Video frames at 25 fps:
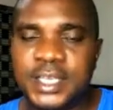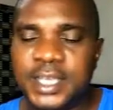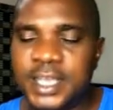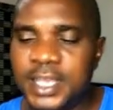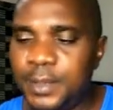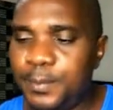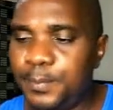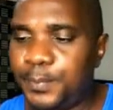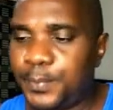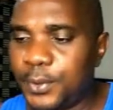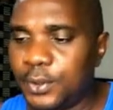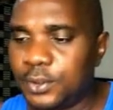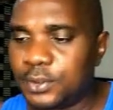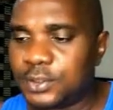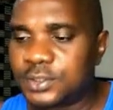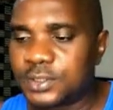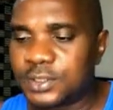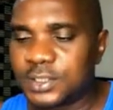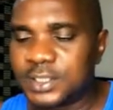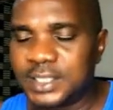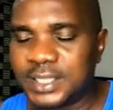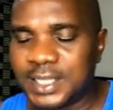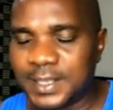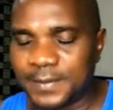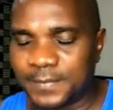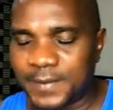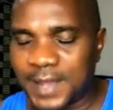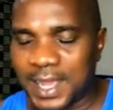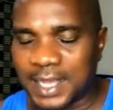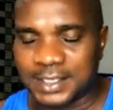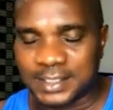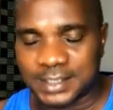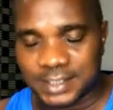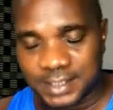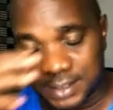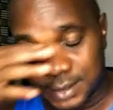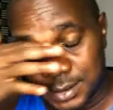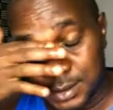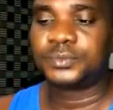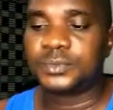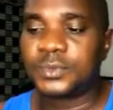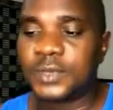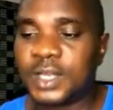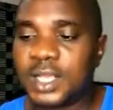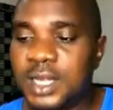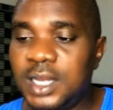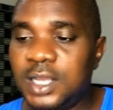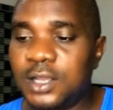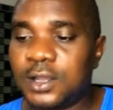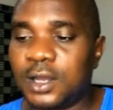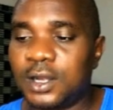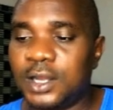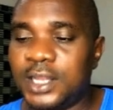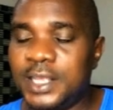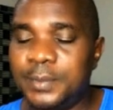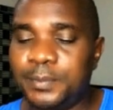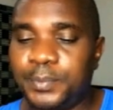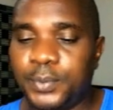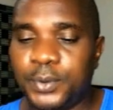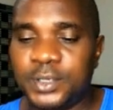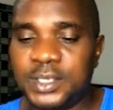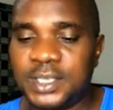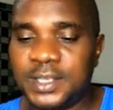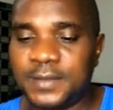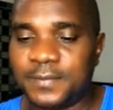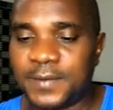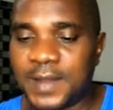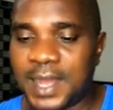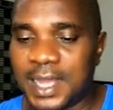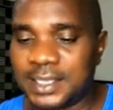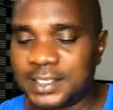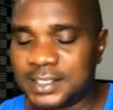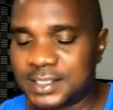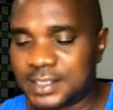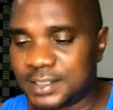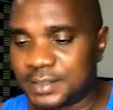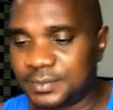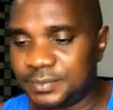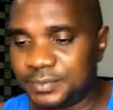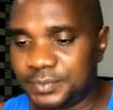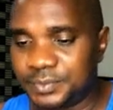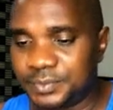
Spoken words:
input device. Click on input device